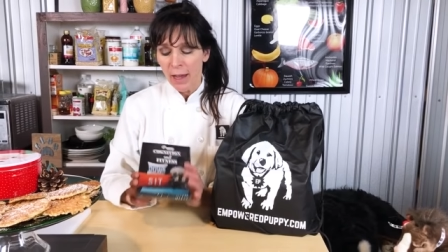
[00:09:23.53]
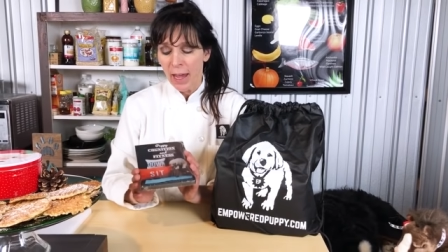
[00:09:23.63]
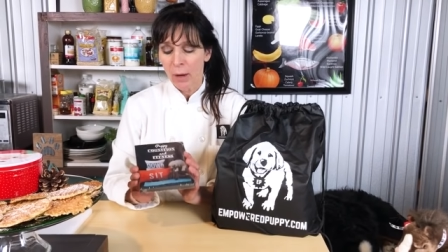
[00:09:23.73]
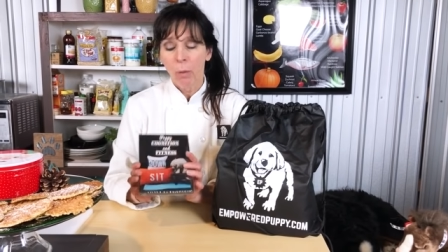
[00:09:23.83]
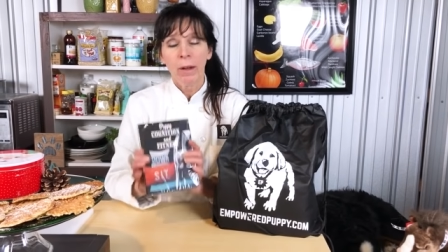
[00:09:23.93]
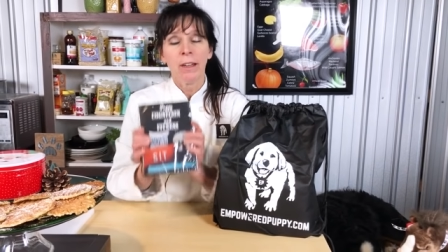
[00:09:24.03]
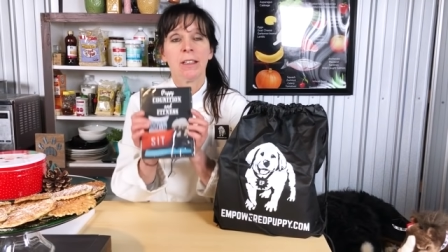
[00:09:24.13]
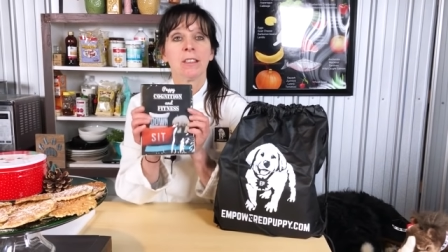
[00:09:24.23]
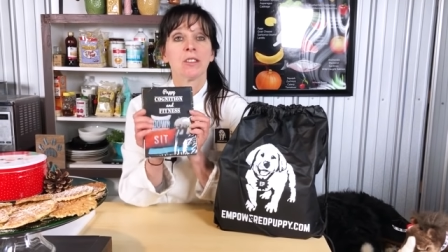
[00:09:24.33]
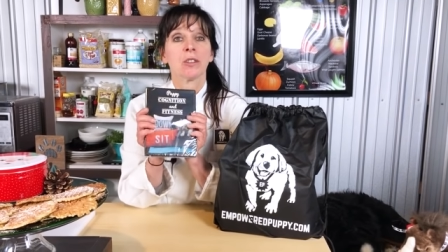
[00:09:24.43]
And what it
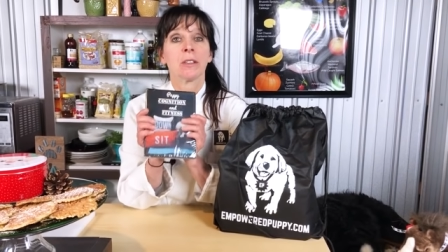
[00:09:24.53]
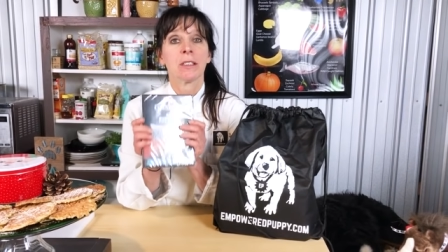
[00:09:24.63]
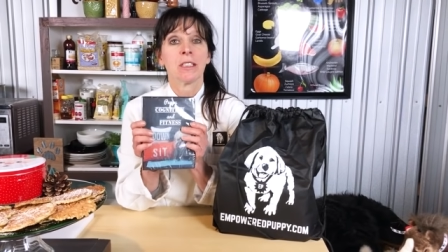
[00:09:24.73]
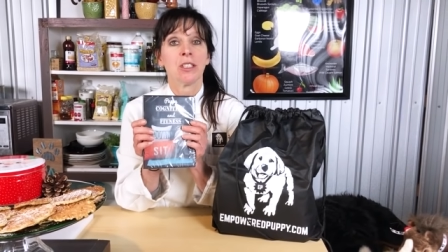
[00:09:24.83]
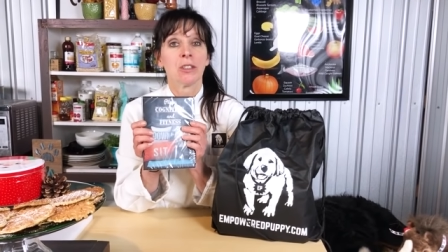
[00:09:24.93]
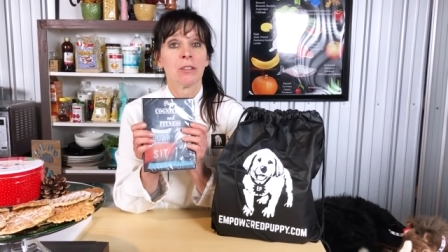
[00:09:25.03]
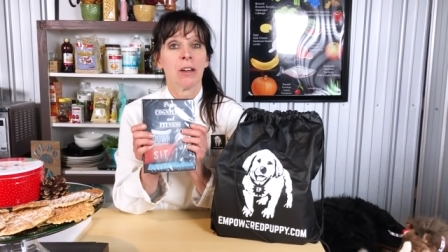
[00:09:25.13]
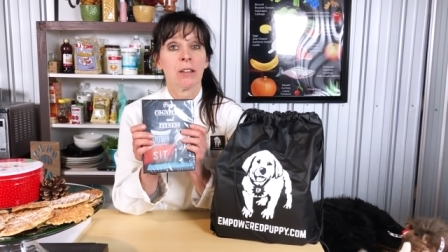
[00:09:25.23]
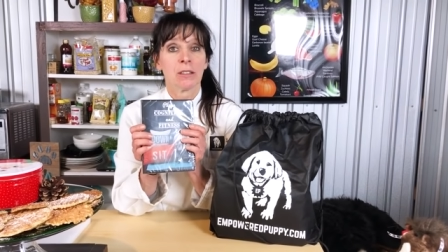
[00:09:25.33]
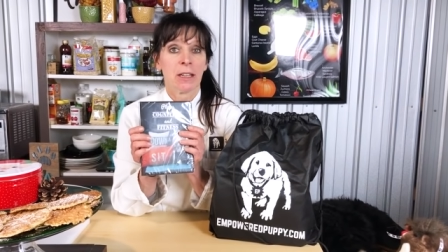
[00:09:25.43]
is you're going to teach your
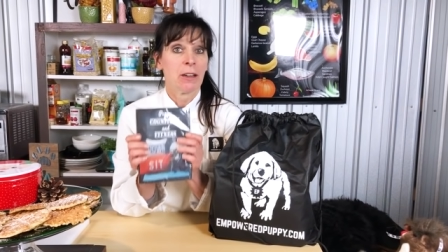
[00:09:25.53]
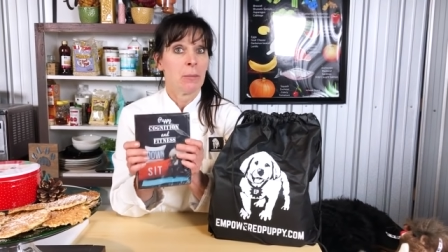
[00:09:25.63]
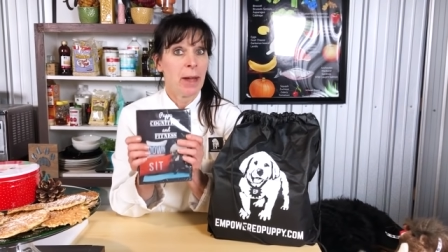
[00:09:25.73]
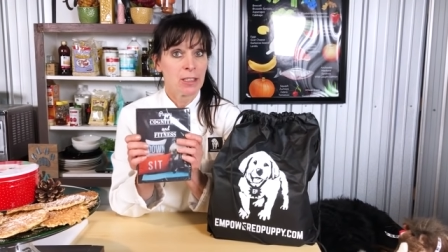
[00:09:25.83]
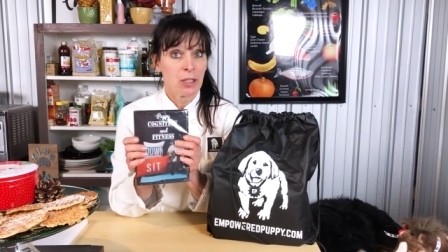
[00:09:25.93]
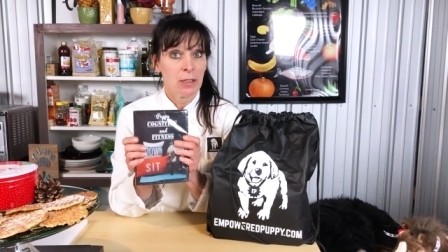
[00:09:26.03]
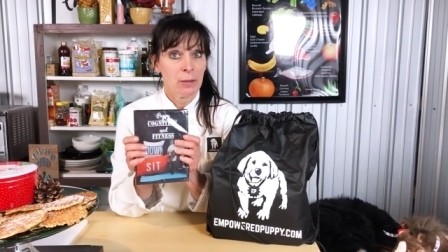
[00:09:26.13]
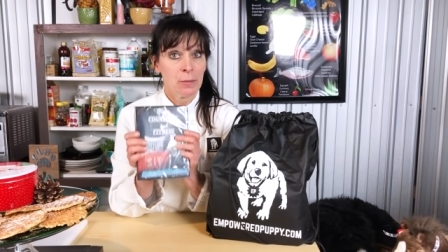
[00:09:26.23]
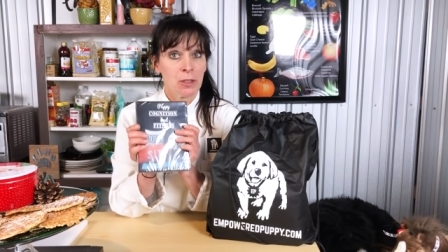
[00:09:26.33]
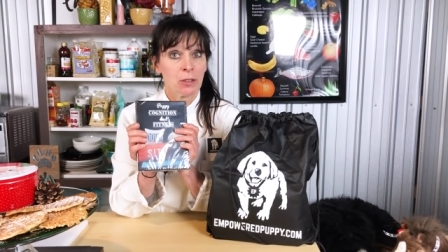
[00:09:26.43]
dogs how to match
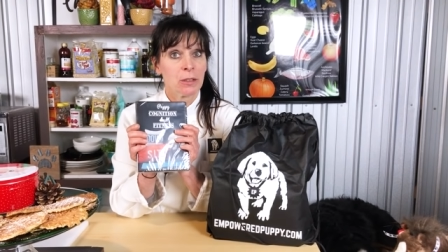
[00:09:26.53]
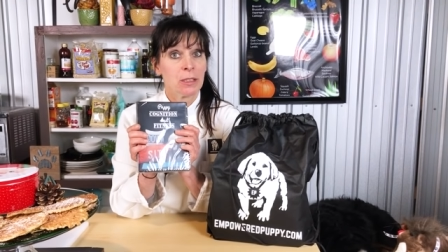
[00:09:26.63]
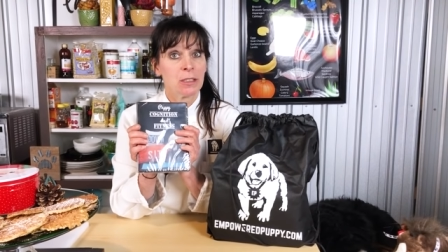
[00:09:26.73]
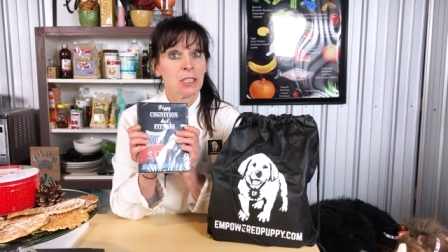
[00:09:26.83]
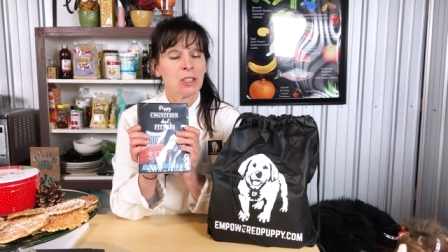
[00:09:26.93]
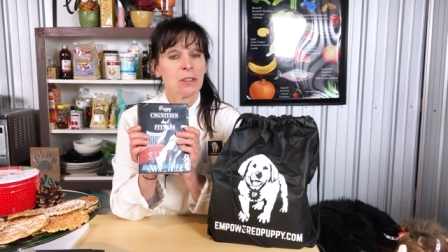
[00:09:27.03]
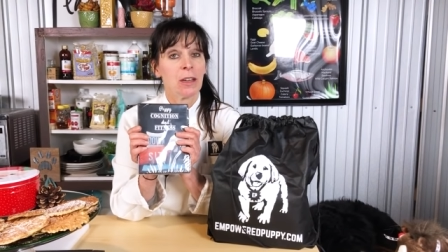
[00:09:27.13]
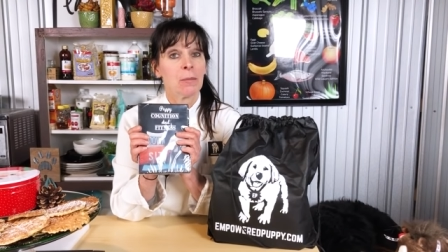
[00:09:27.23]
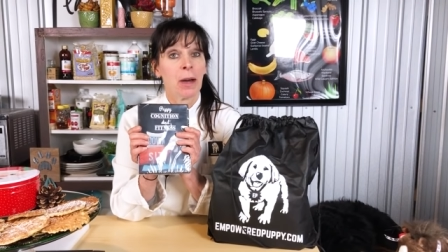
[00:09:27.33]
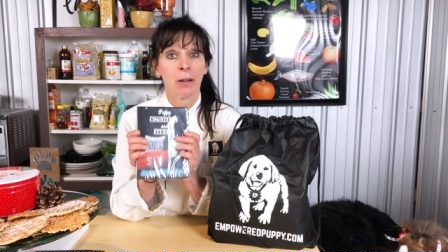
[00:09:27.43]
items. You're going to teach
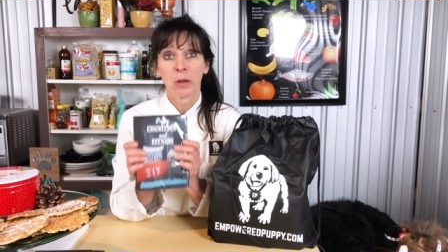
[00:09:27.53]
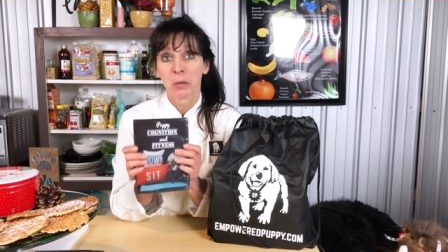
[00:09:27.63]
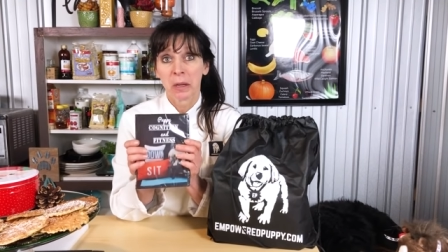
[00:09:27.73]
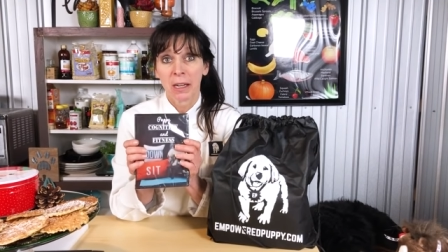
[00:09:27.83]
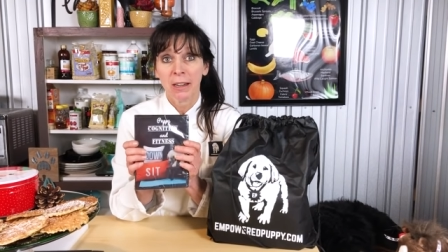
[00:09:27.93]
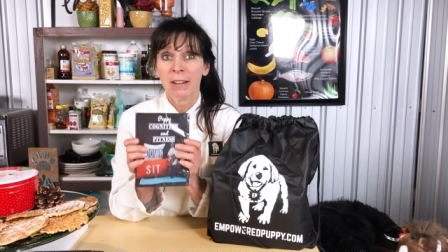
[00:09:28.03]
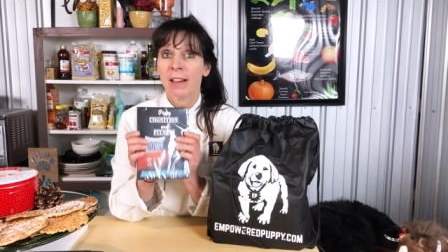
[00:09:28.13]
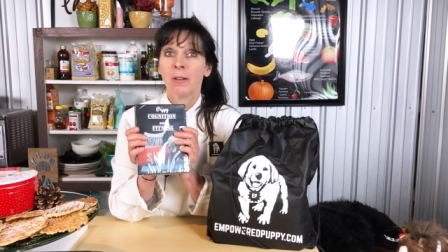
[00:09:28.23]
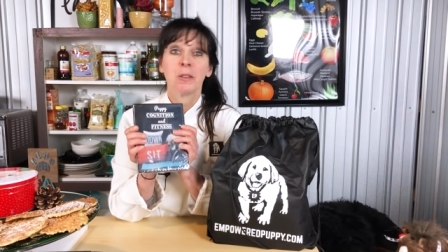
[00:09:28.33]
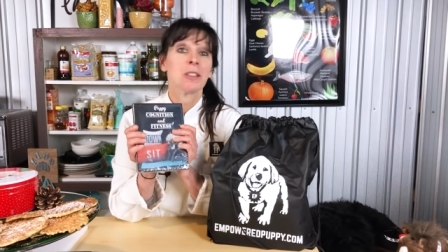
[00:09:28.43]
them how to read.
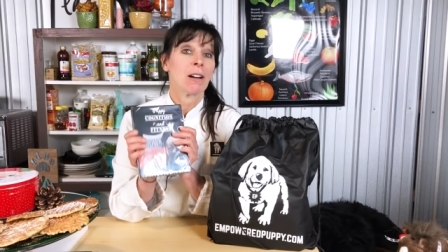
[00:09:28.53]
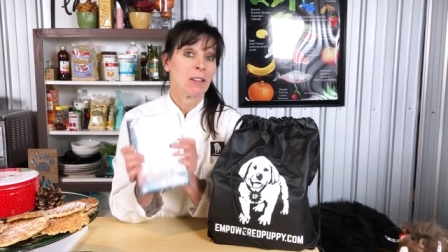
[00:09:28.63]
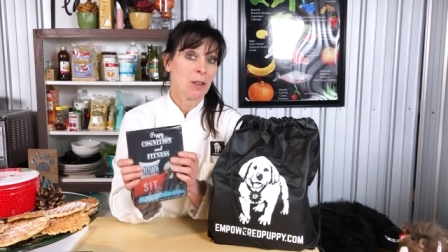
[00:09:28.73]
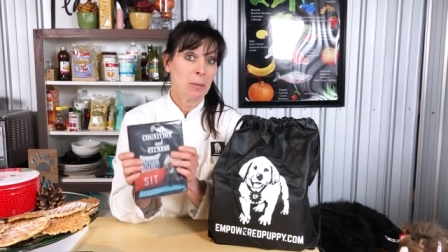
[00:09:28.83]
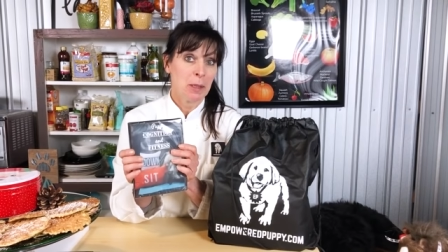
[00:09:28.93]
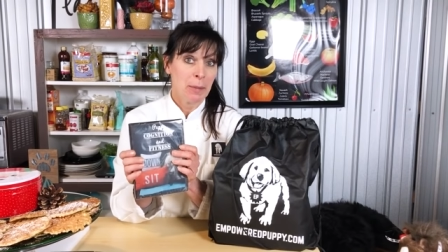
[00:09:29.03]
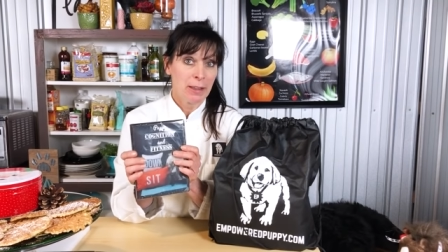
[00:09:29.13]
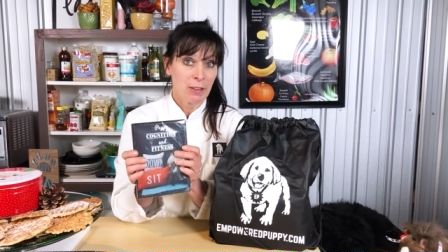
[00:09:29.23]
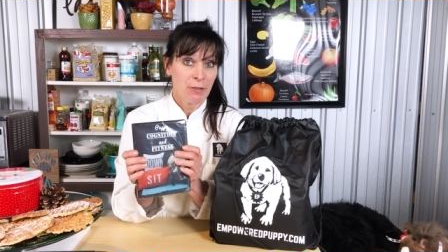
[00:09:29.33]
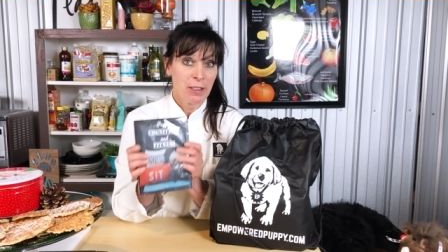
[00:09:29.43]
We talk a little bit
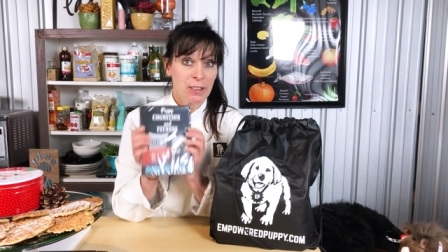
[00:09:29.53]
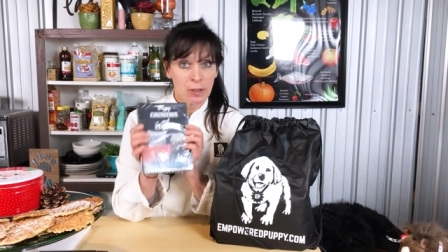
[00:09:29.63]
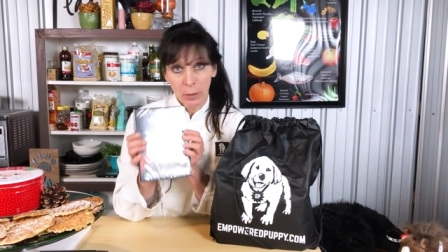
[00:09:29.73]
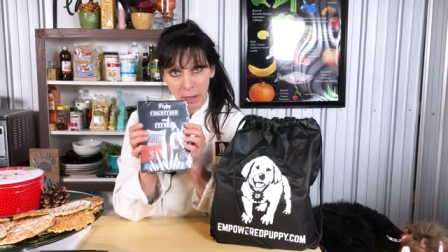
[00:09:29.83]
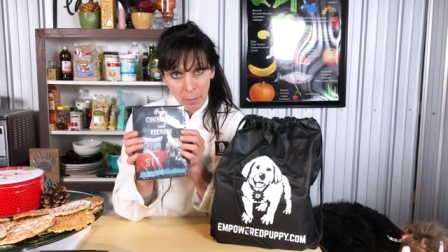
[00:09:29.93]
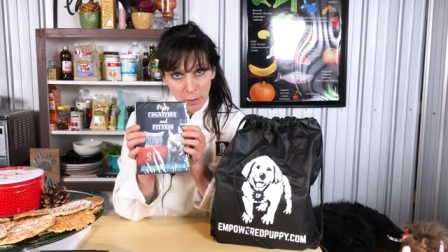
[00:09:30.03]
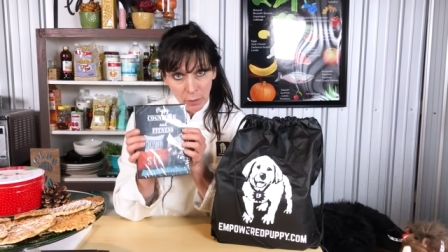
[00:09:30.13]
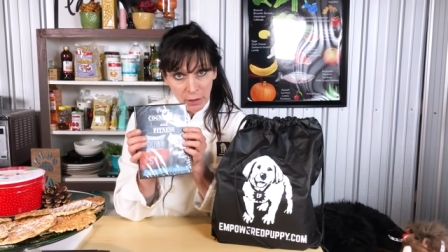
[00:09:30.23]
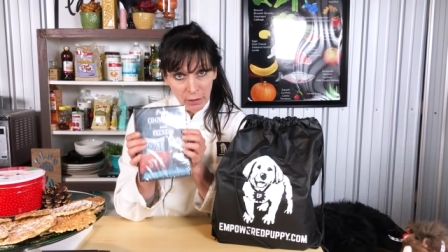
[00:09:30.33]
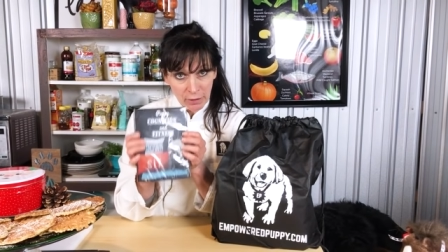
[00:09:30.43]
about the fitness, so it comes
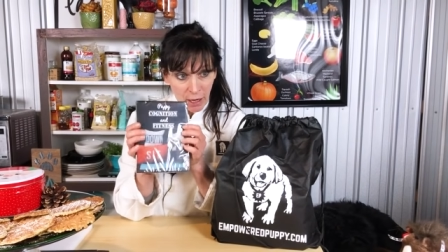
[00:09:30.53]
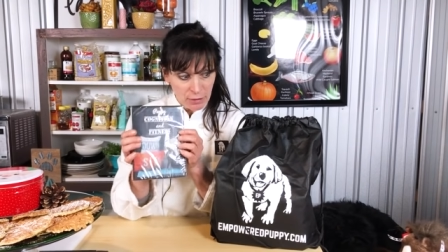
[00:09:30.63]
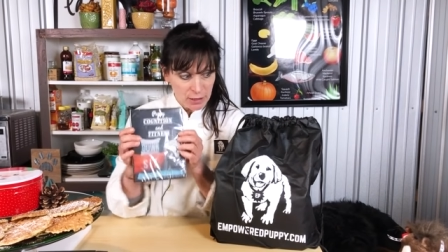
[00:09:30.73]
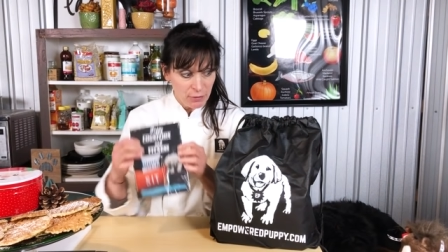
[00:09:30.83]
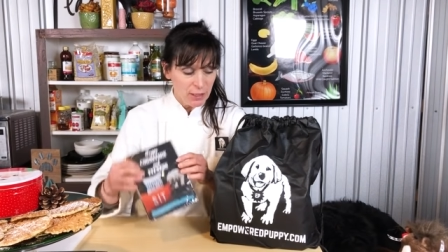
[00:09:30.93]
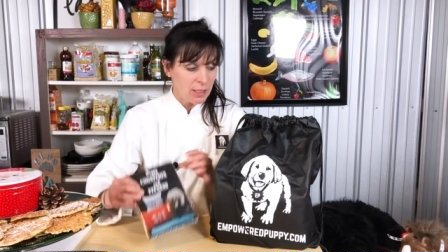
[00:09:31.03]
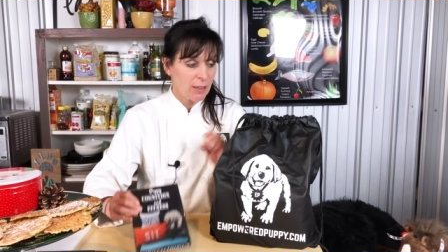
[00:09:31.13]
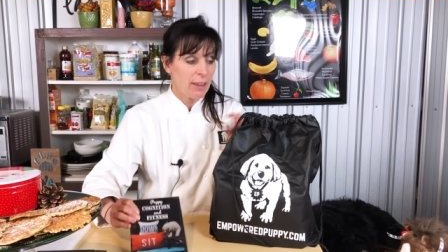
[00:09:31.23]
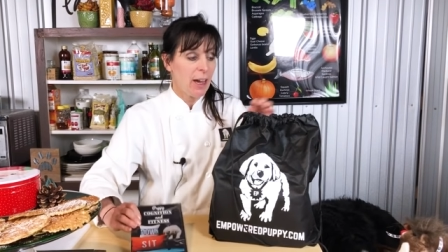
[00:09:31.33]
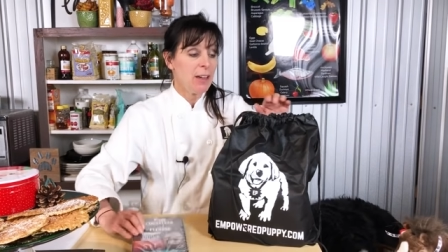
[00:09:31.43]
with our
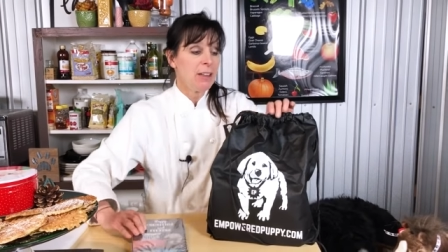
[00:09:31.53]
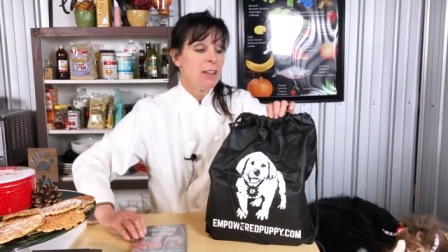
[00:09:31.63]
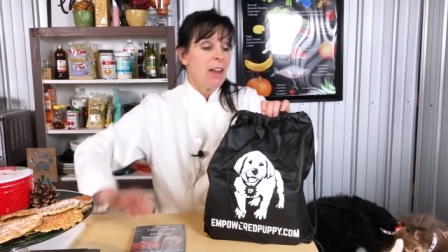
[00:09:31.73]
DVD in that.